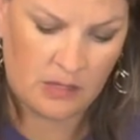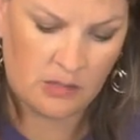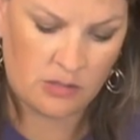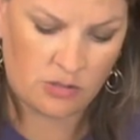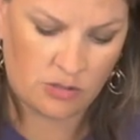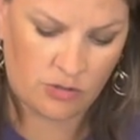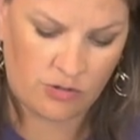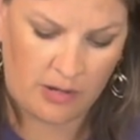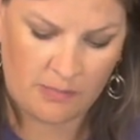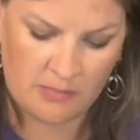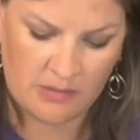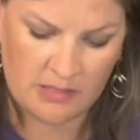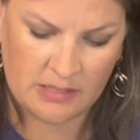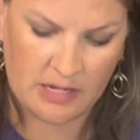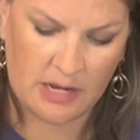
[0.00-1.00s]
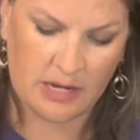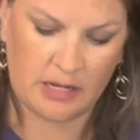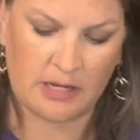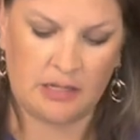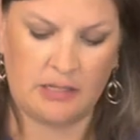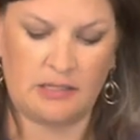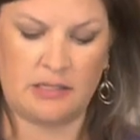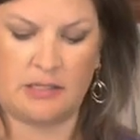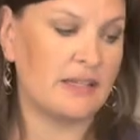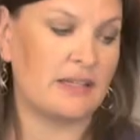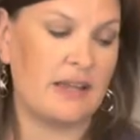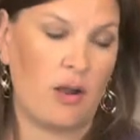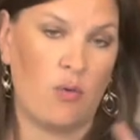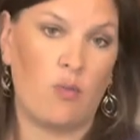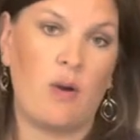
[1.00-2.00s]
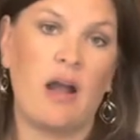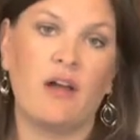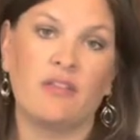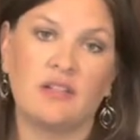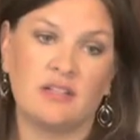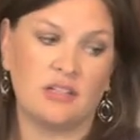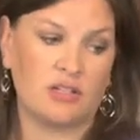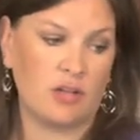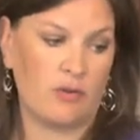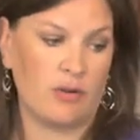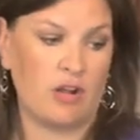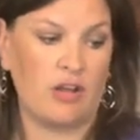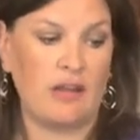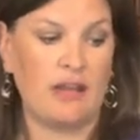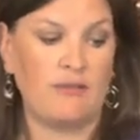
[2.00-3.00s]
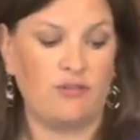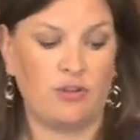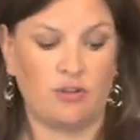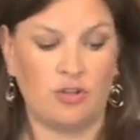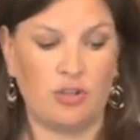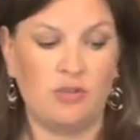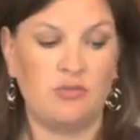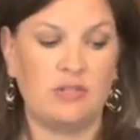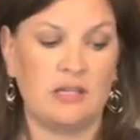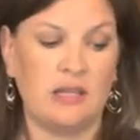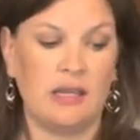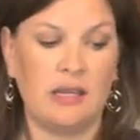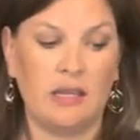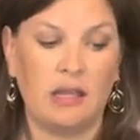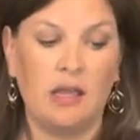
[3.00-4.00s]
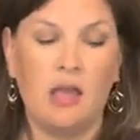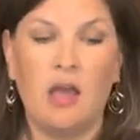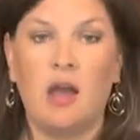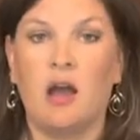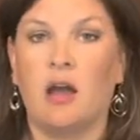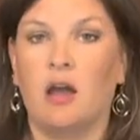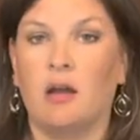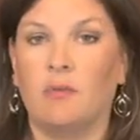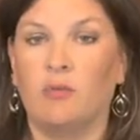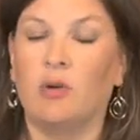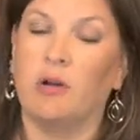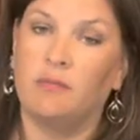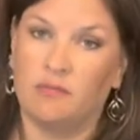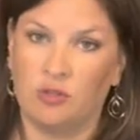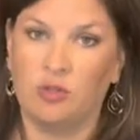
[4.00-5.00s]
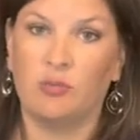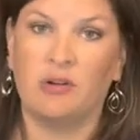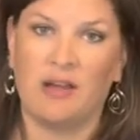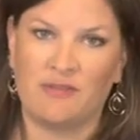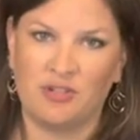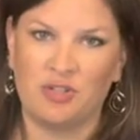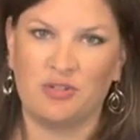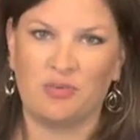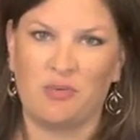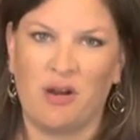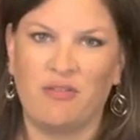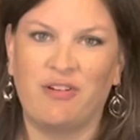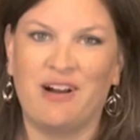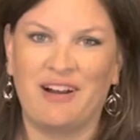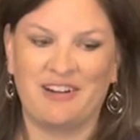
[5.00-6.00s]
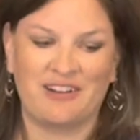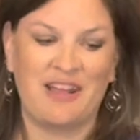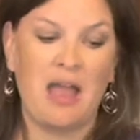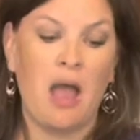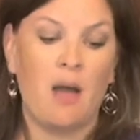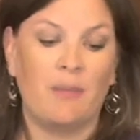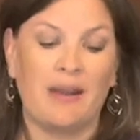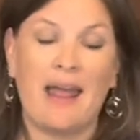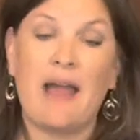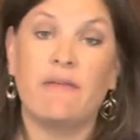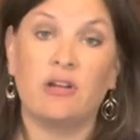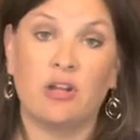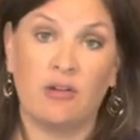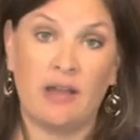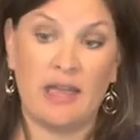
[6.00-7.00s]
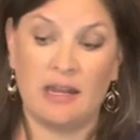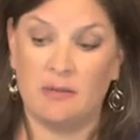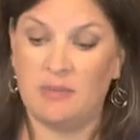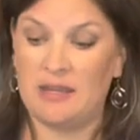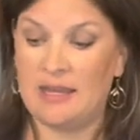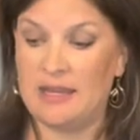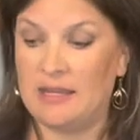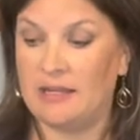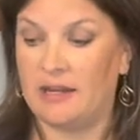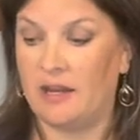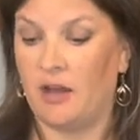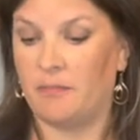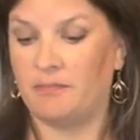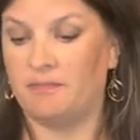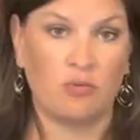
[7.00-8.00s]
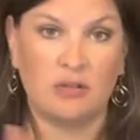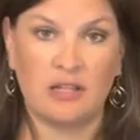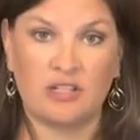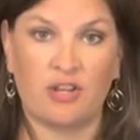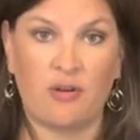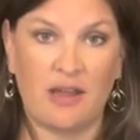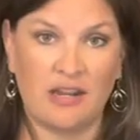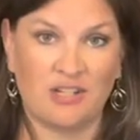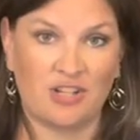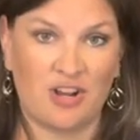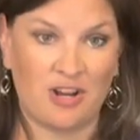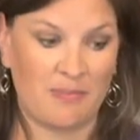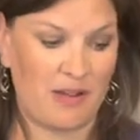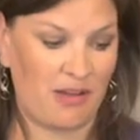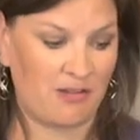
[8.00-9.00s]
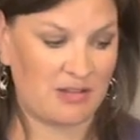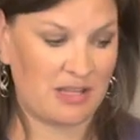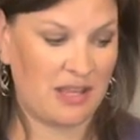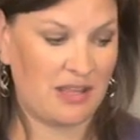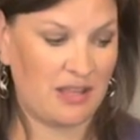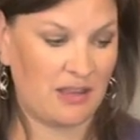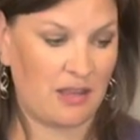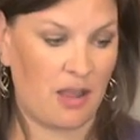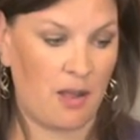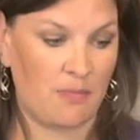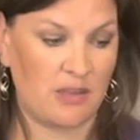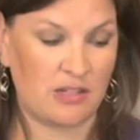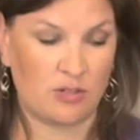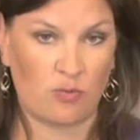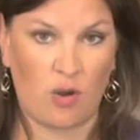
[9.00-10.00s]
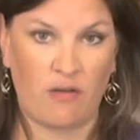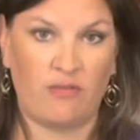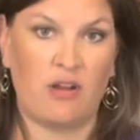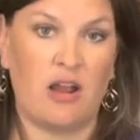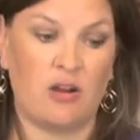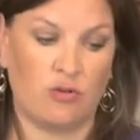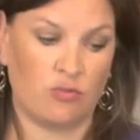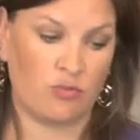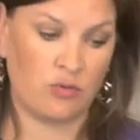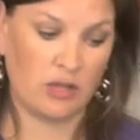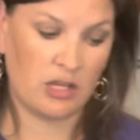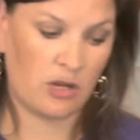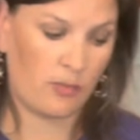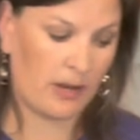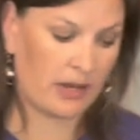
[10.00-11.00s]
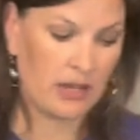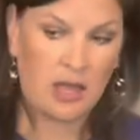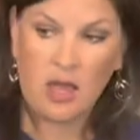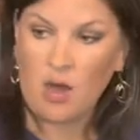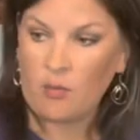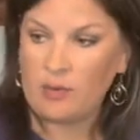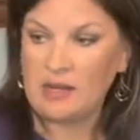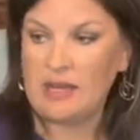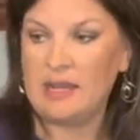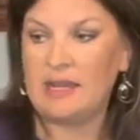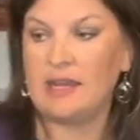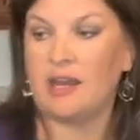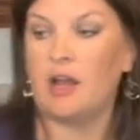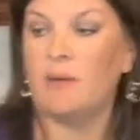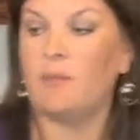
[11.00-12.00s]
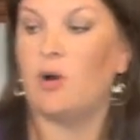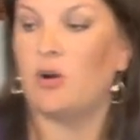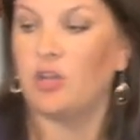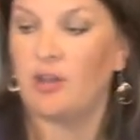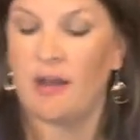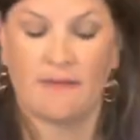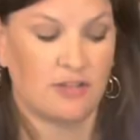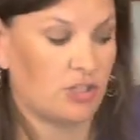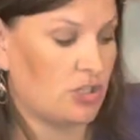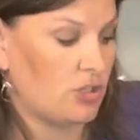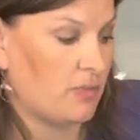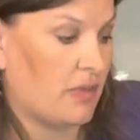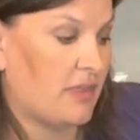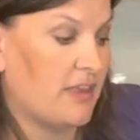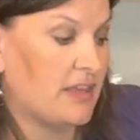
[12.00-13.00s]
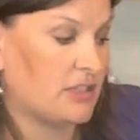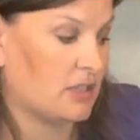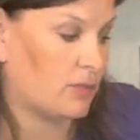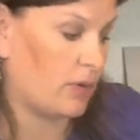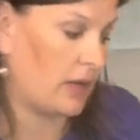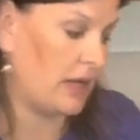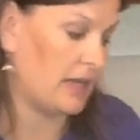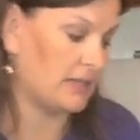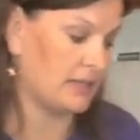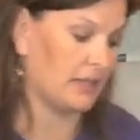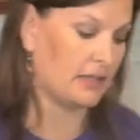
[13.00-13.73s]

Scrape the sides. Now, while this is going on, if you're using, well, you will have to use a waffle iron, but have it go ahead and be heating up. Let's go ahead and talk about this waffle iron really quick. When heating up, all you have to do with this one is it